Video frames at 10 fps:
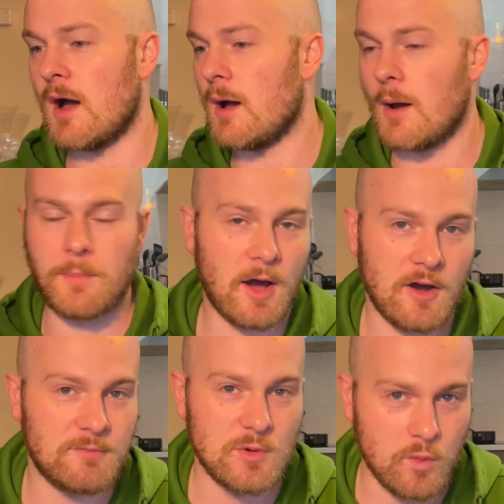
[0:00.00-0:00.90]
a
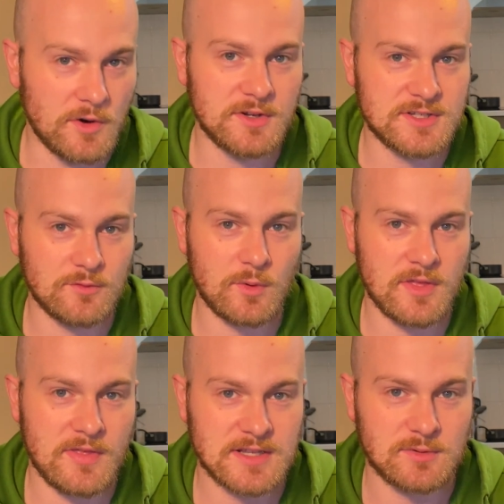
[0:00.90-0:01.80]
part of me wonders of
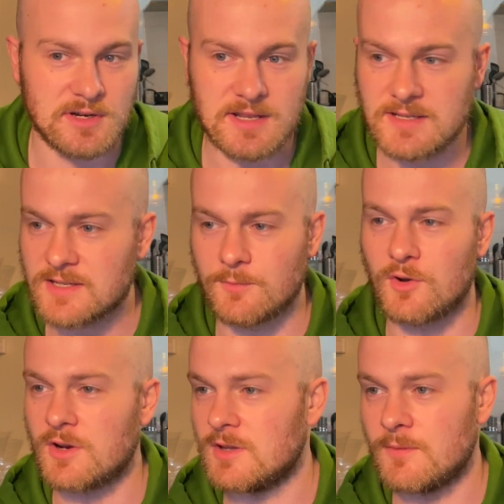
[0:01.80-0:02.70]
whether that's what it is. I'm
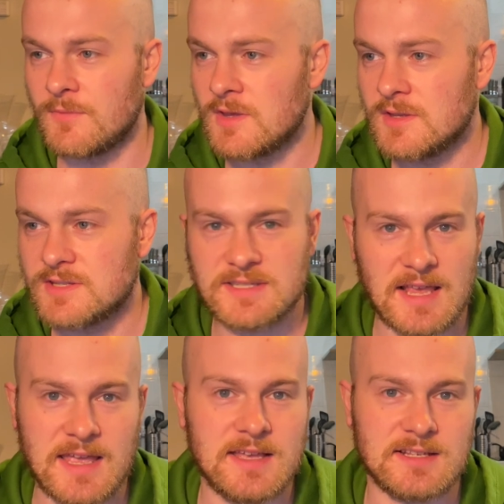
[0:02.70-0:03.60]
not going to
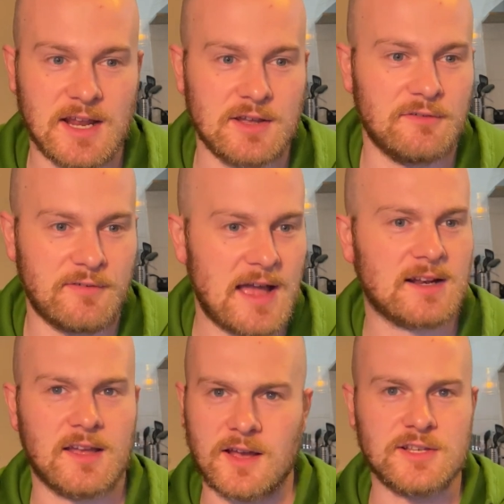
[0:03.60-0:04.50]
say it's like a fact,
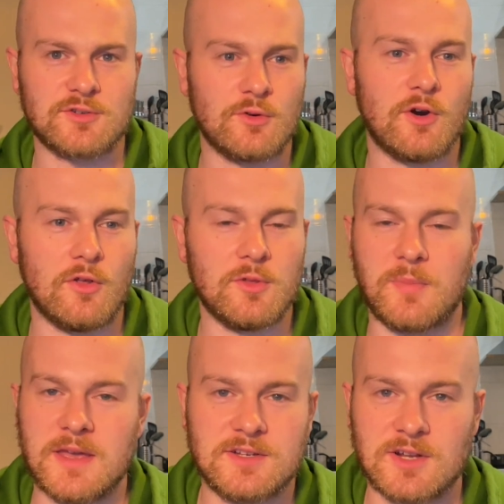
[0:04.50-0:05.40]
like I saw it on the
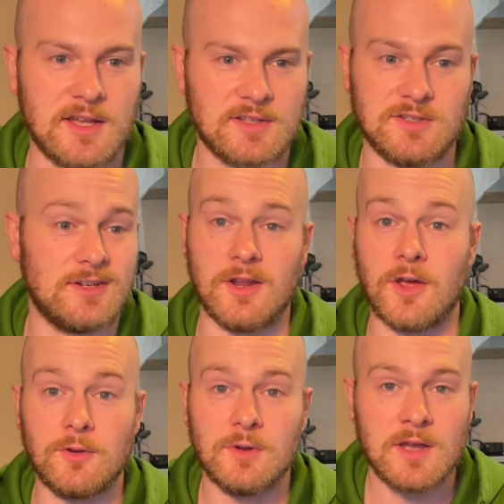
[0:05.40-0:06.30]
pitch, like you don't
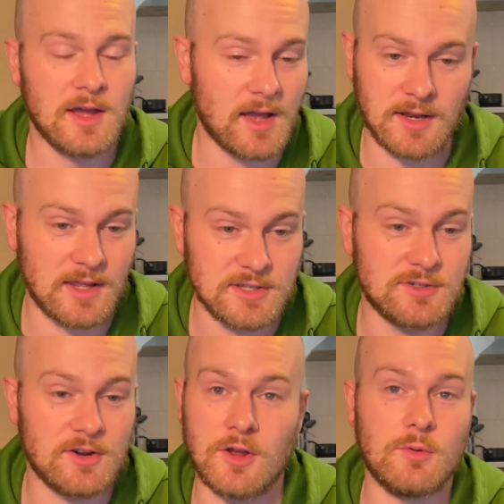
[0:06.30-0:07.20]

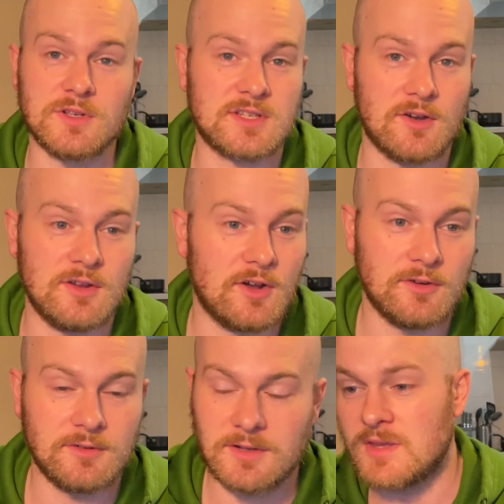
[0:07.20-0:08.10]
know what's going
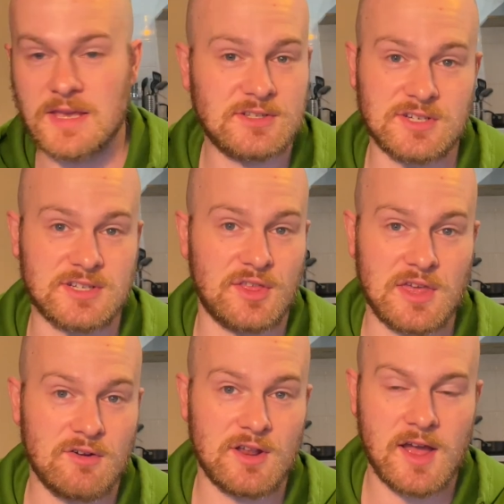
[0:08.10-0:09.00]
on. It's just a
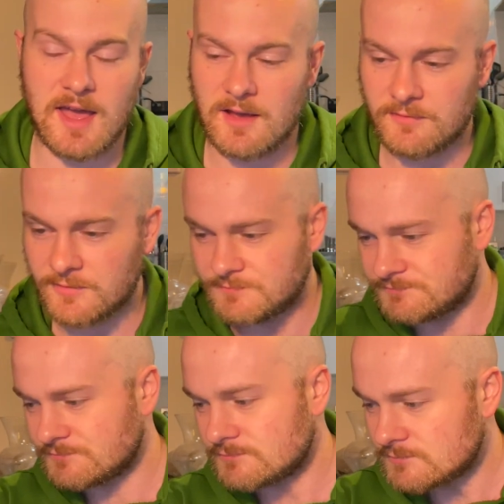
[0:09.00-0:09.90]
theory I have.
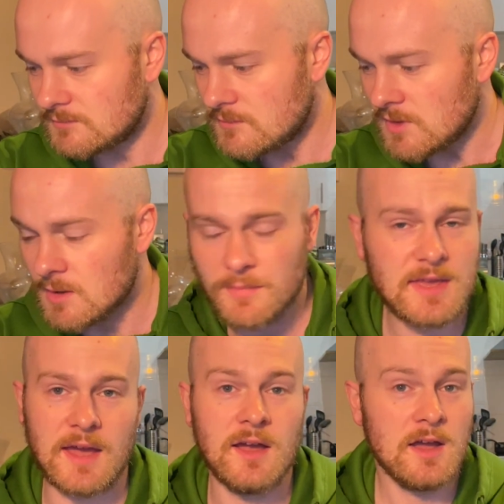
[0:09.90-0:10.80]
But
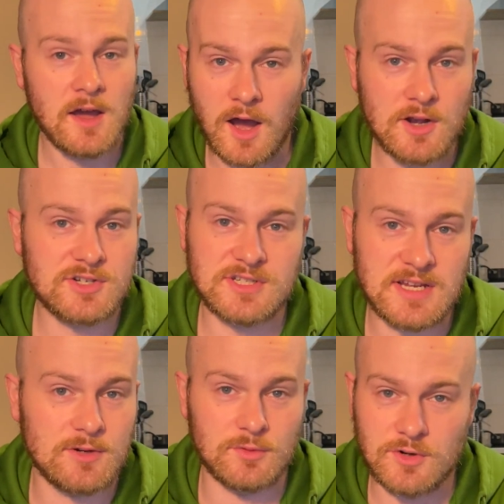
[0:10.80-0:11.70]
yeah,
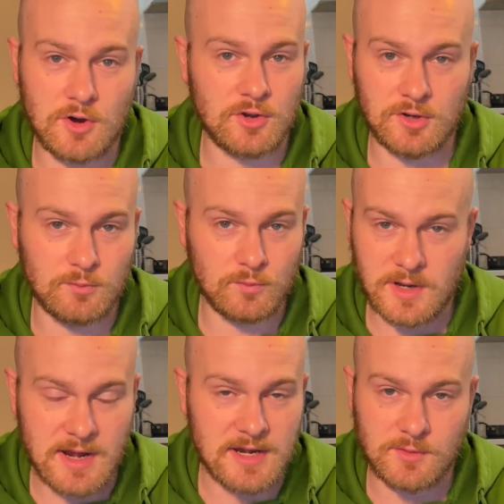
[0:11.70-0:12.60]
Argentina were not good
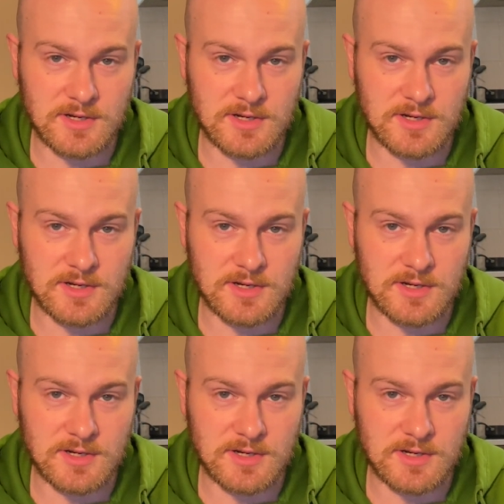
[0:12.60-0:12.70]
in any way,